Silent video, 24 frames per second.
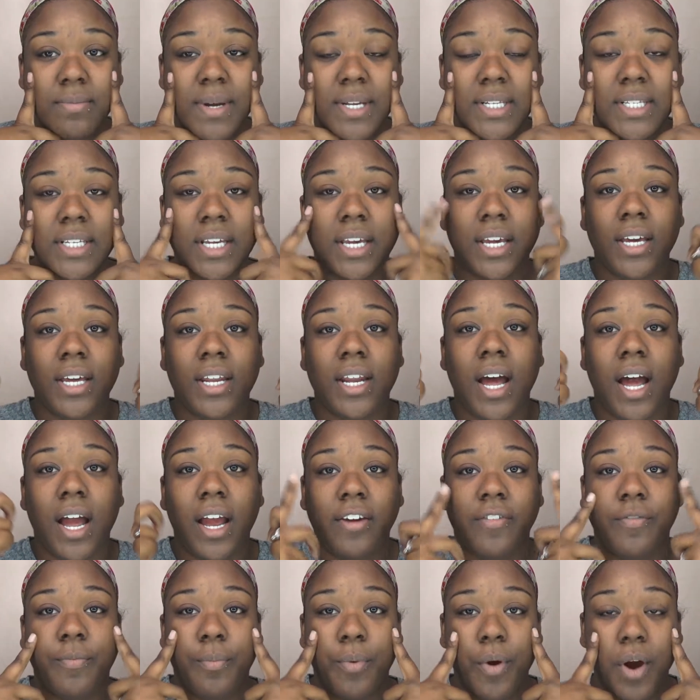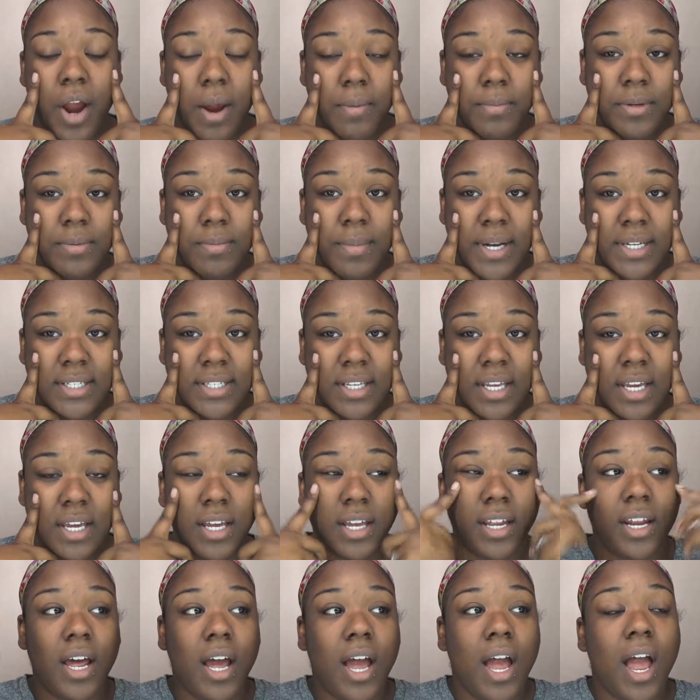my skin, I've primed my
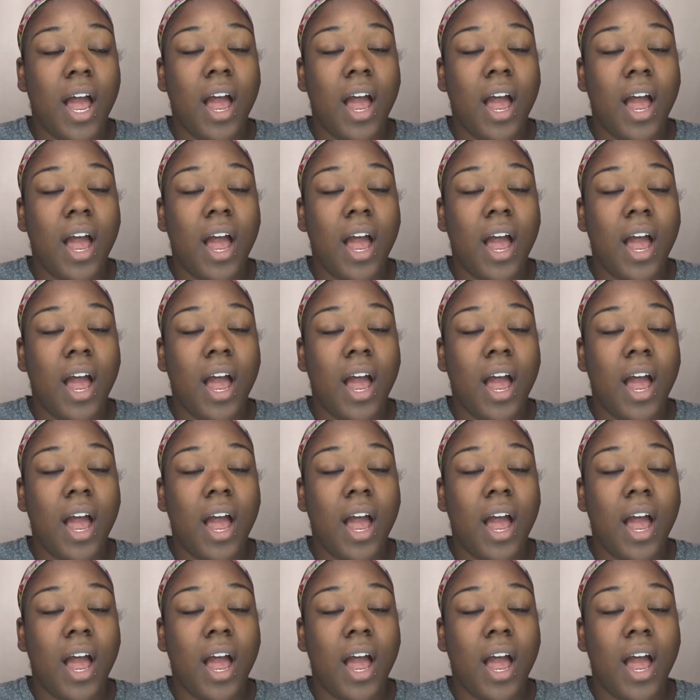skin.